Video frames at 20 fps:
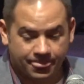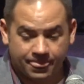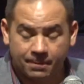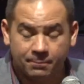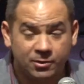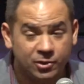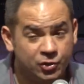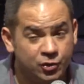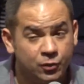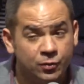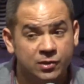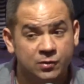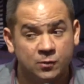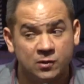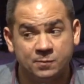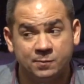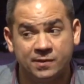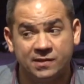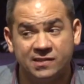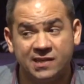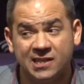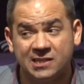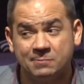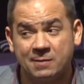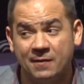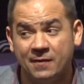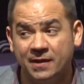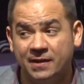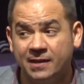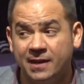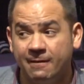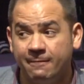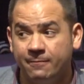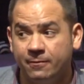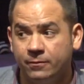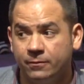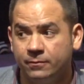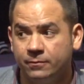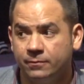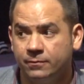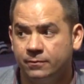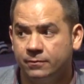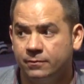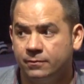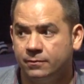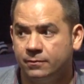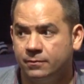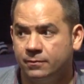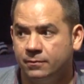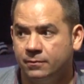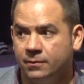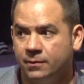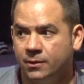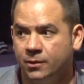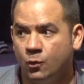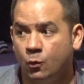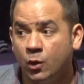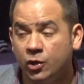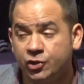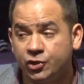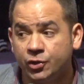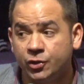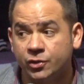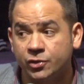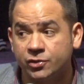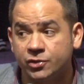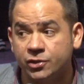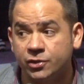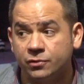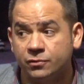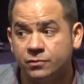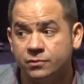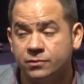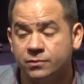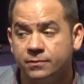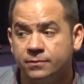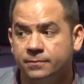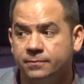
But Judas was possessed by the devil. What's your excuse?